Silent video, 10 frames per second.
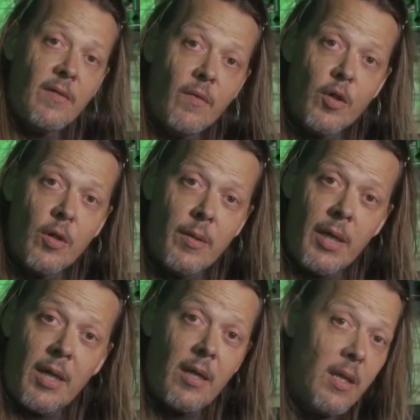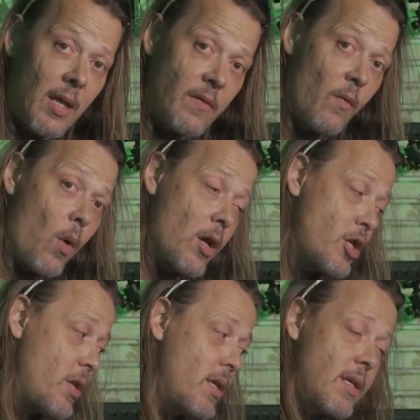for tuning in, thanks for
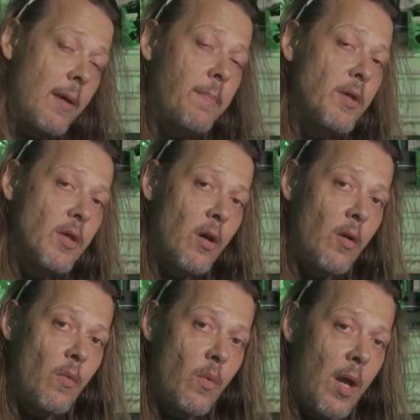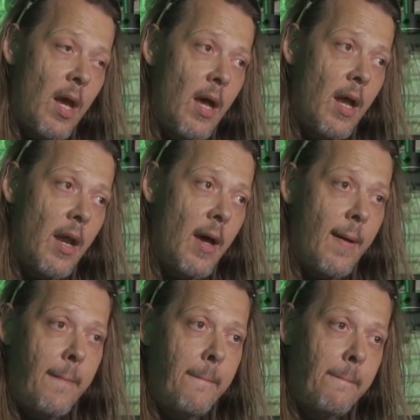watching this episode, and
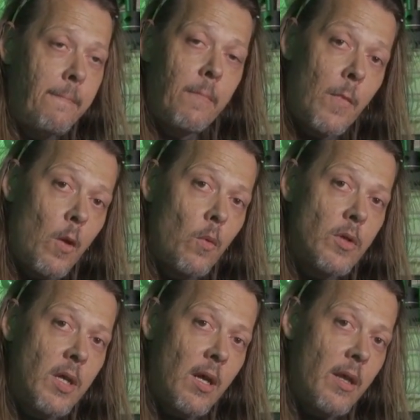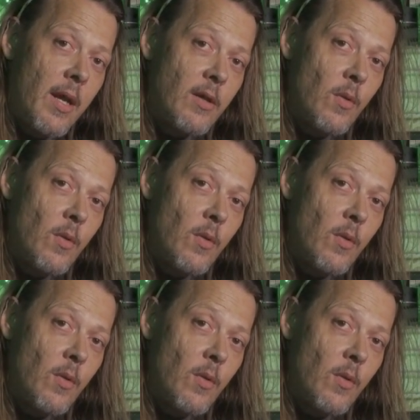we'll see you on the next